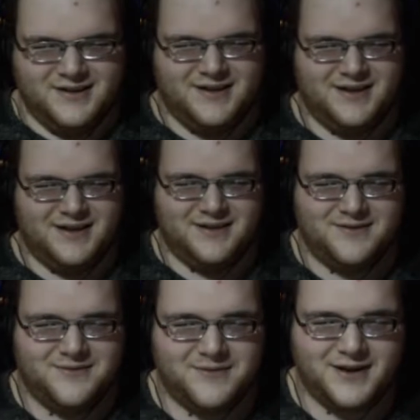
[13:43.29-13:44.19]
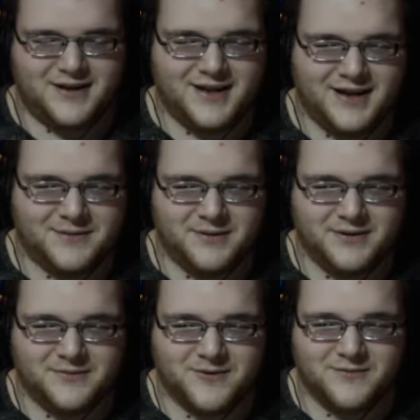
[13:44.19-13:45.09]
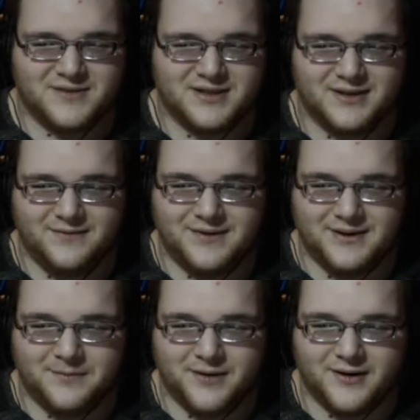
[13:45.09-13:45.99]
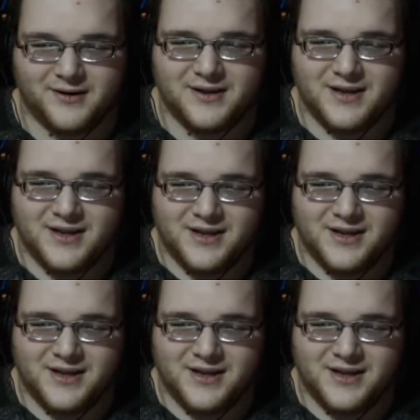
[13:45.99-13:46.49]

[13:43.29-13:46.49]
The yellow-white caterpillar worms that lived in the bark.